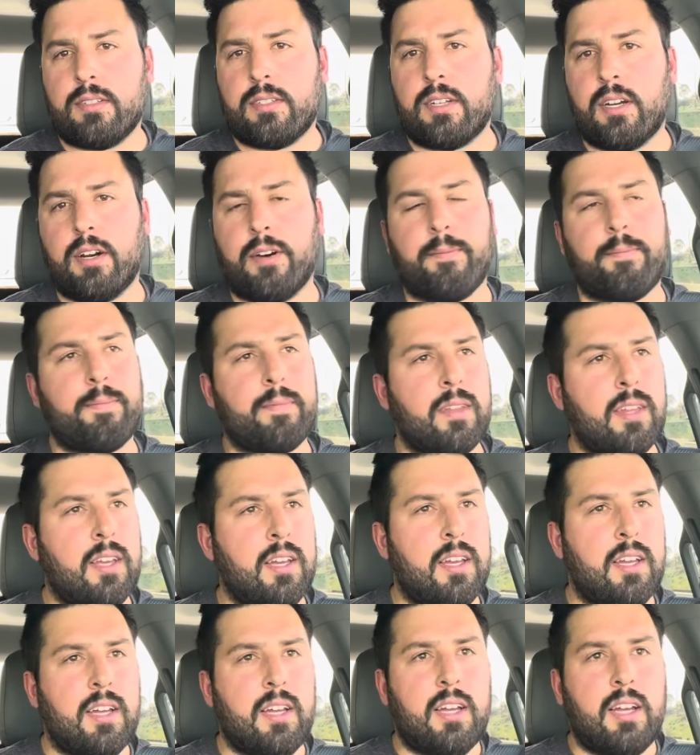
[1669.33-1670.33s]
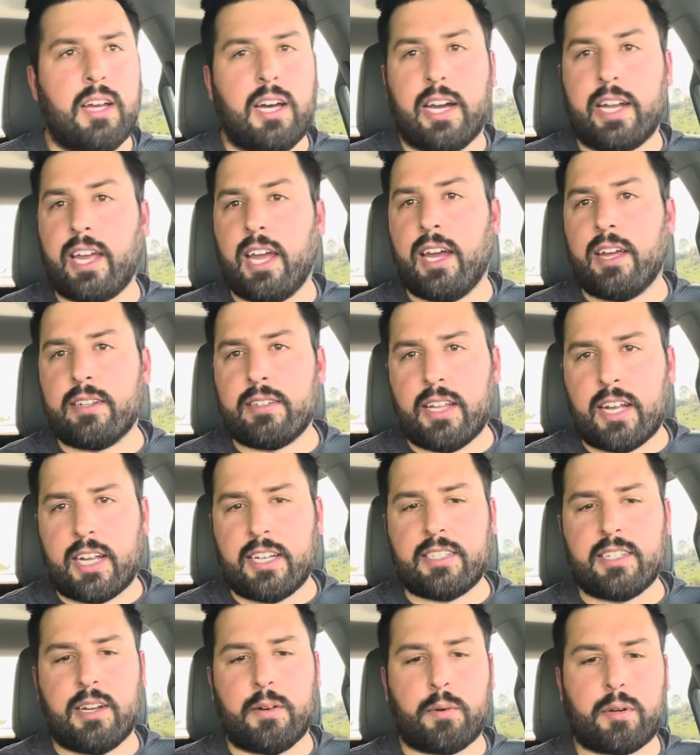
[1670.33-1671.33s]
So again, like I
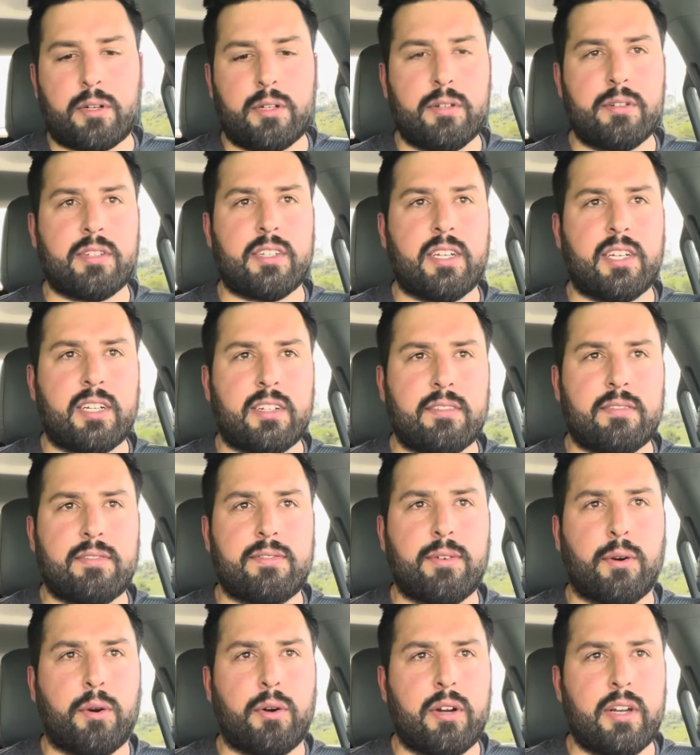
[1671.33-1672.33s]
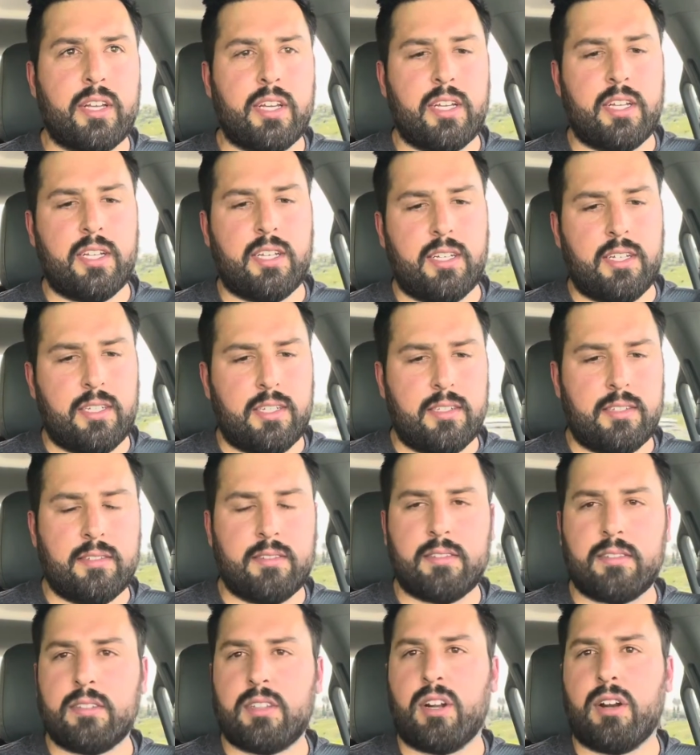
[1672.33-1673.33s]
said, we're cruising
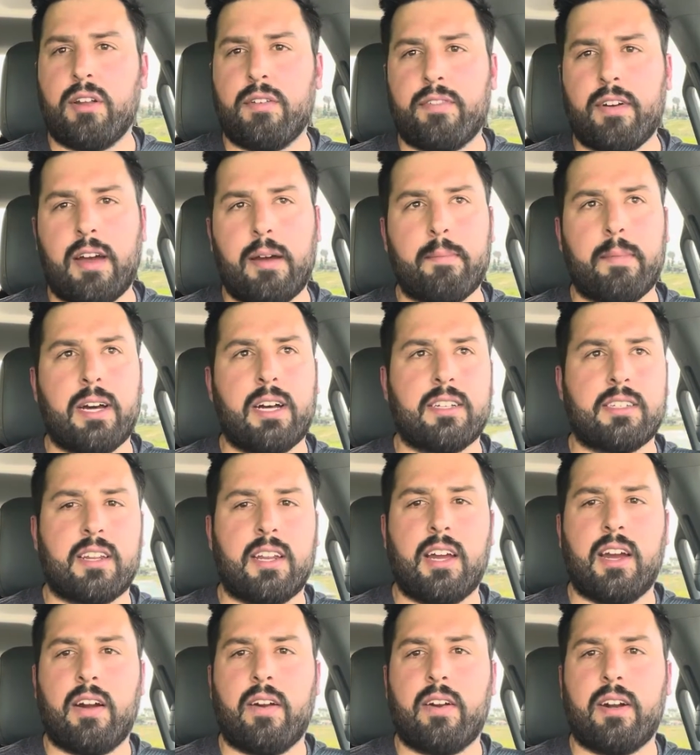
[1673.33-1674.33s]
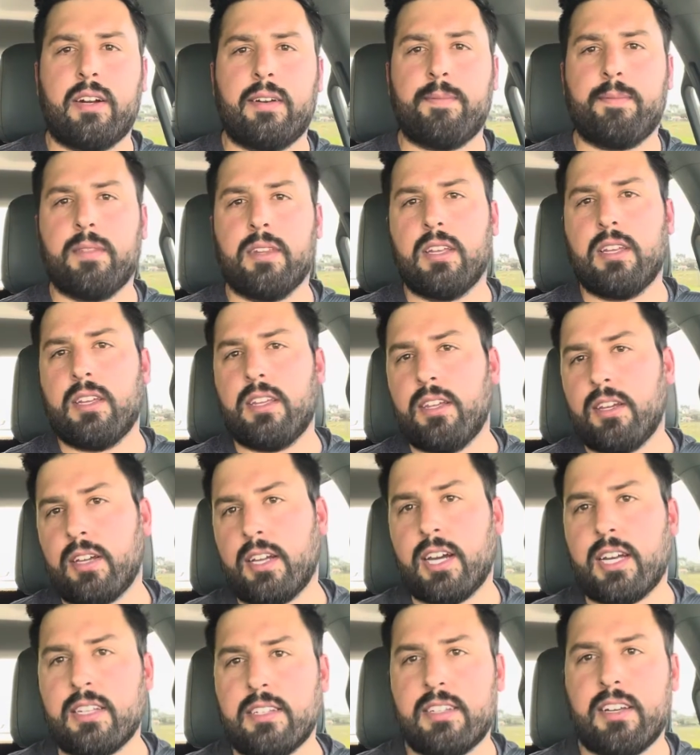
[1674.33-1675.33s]
35 miles an hour. You can
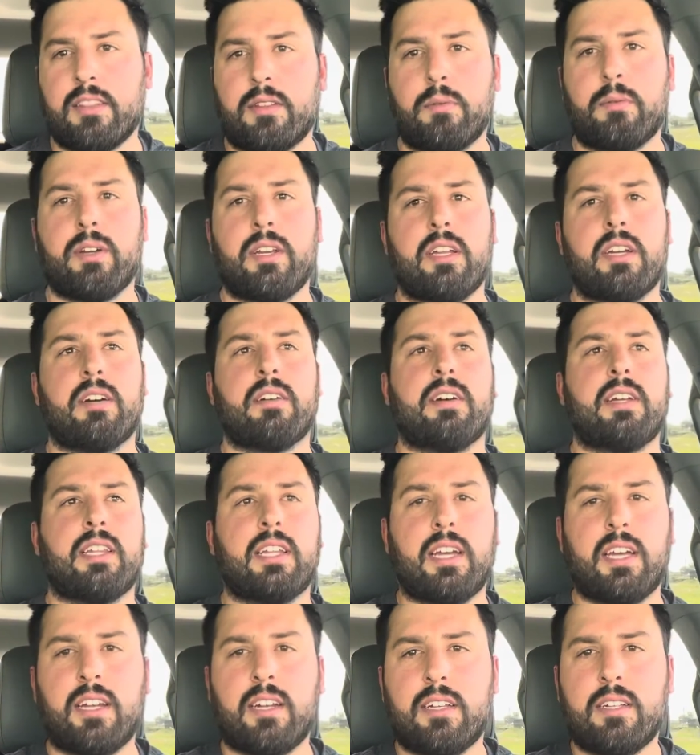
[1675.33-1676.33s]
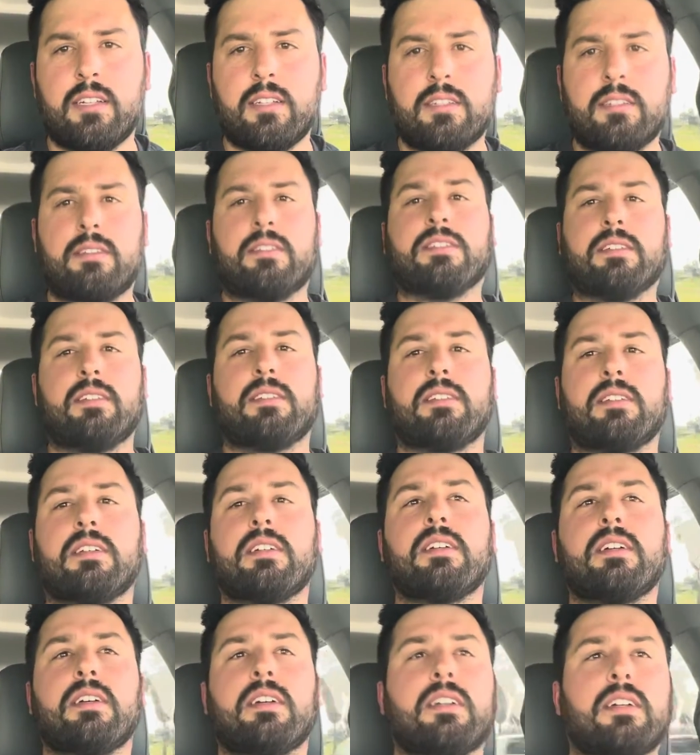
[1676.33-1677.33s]
kind of see out the window, and then
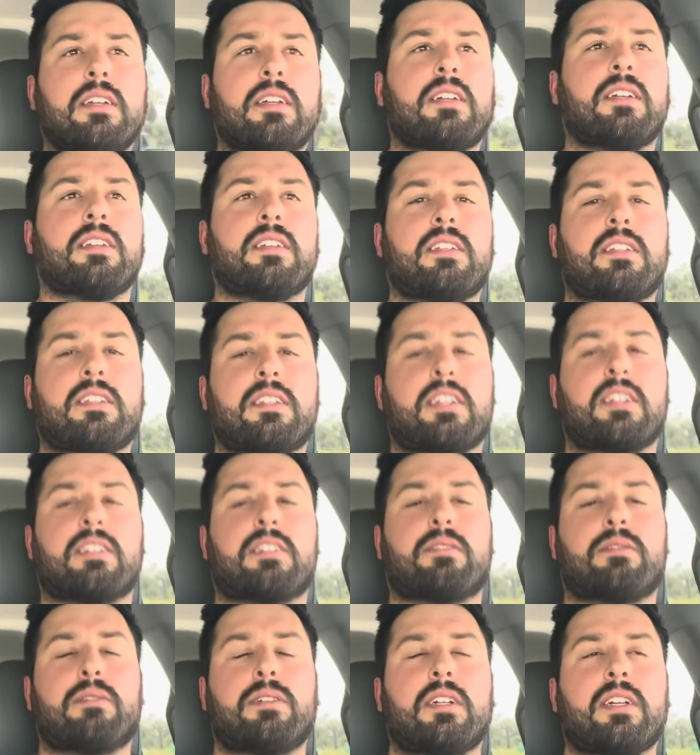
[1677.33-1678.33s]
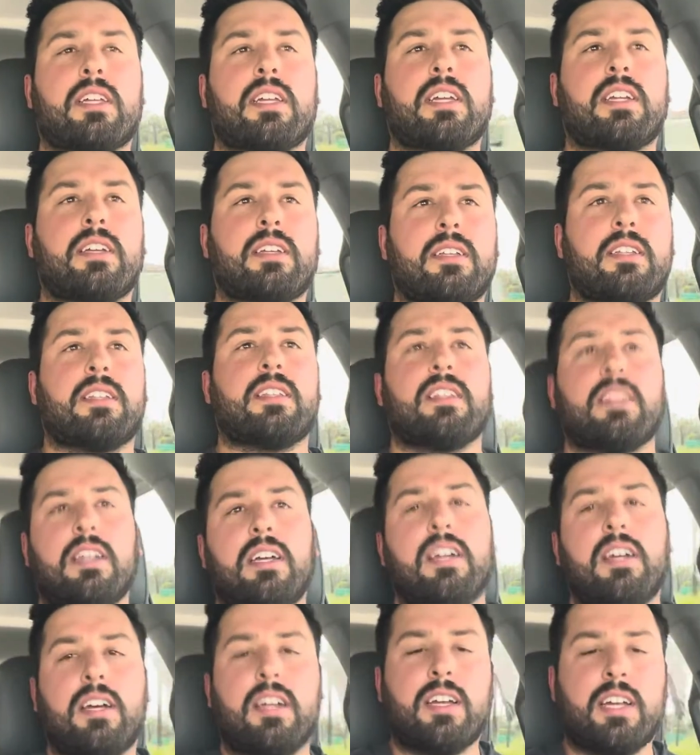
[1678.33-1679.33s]
just really
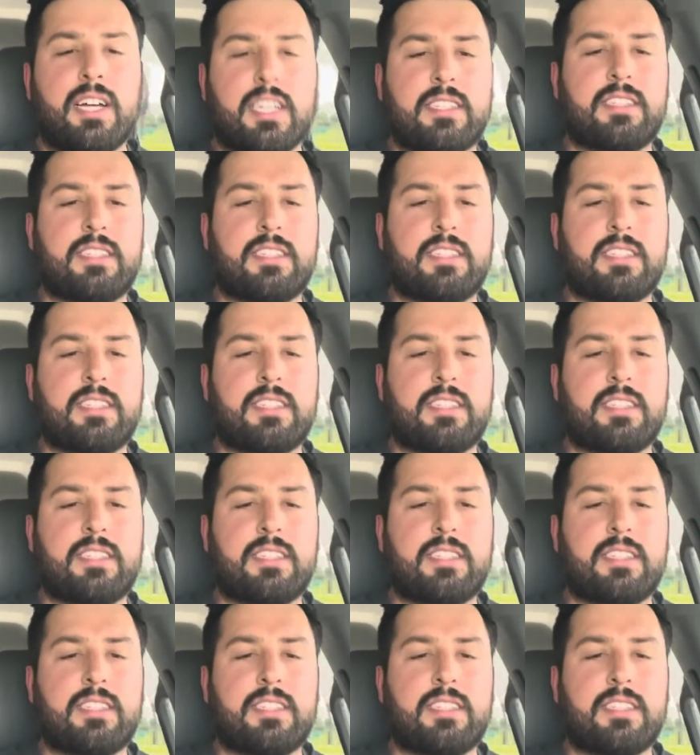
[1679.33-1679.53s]
at